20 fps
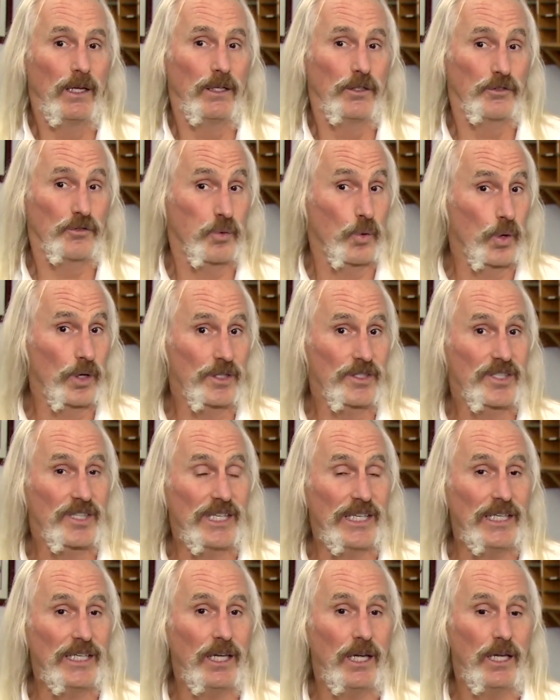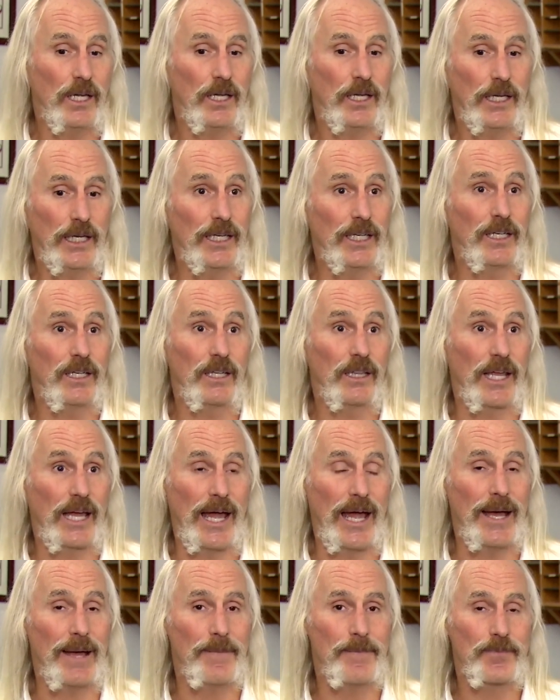towards the end of
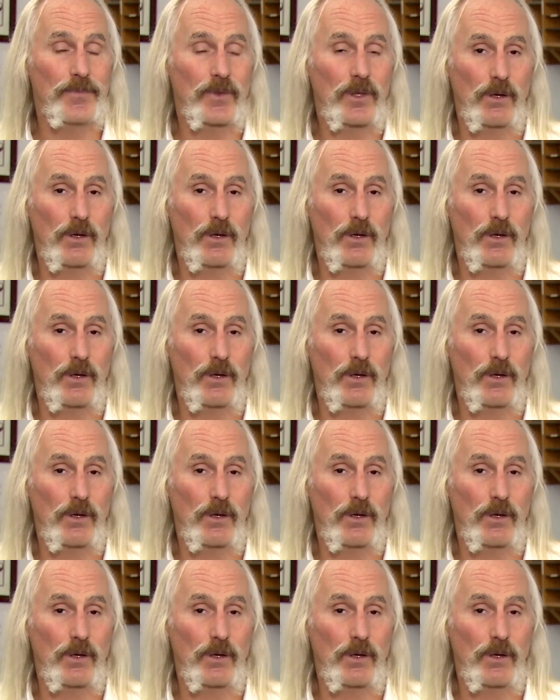that,